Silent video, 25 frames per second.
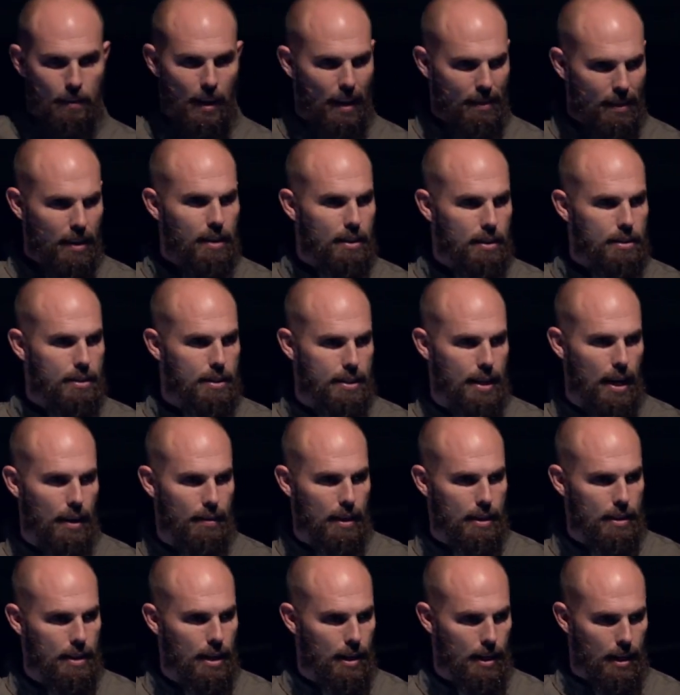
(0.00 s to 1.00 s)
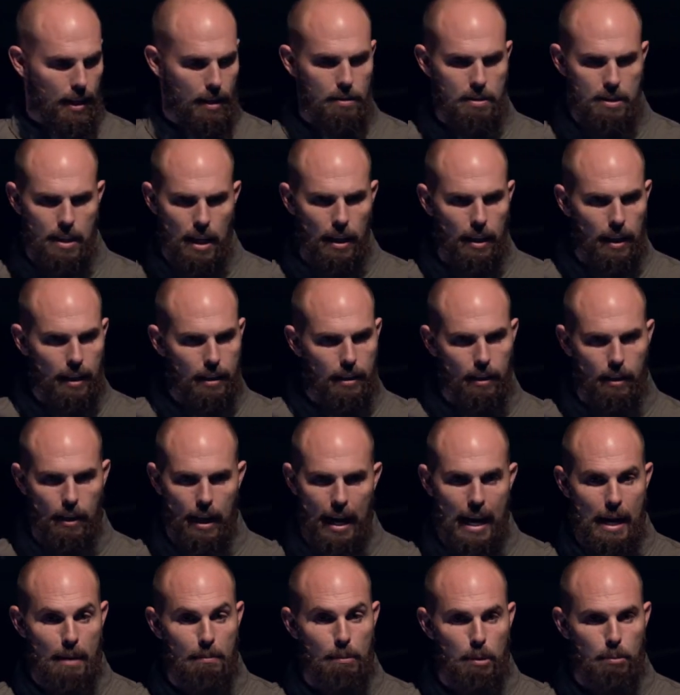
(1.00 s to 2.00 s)
I think this is how they did it. It was kind of like a little
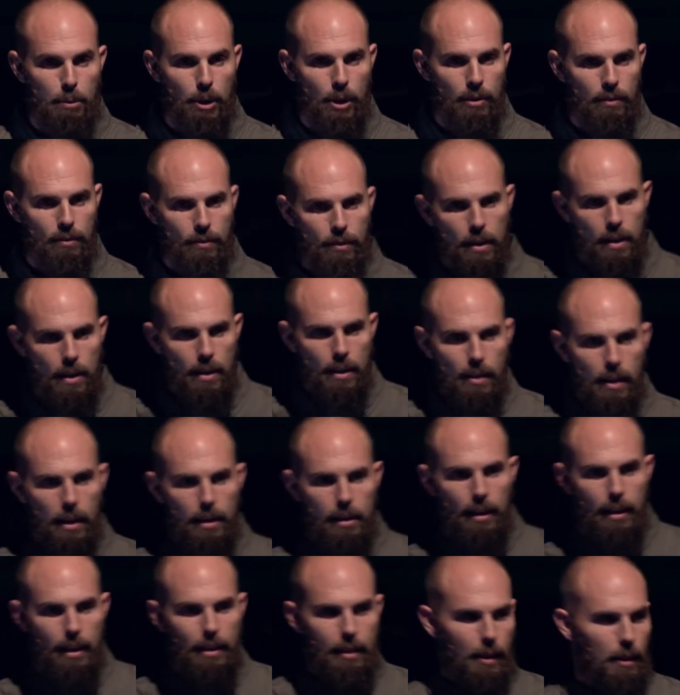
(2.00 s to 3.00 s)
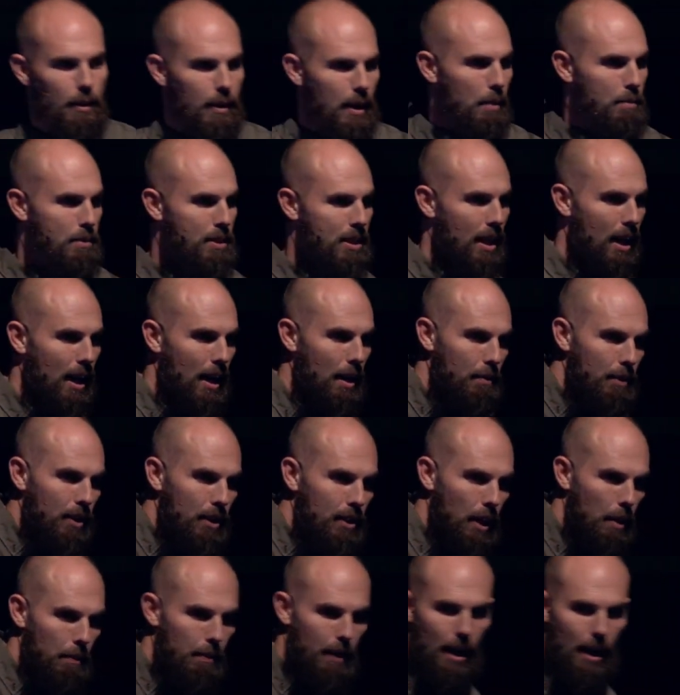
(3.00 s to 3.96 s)
hammer move, like a little MC hammer, dump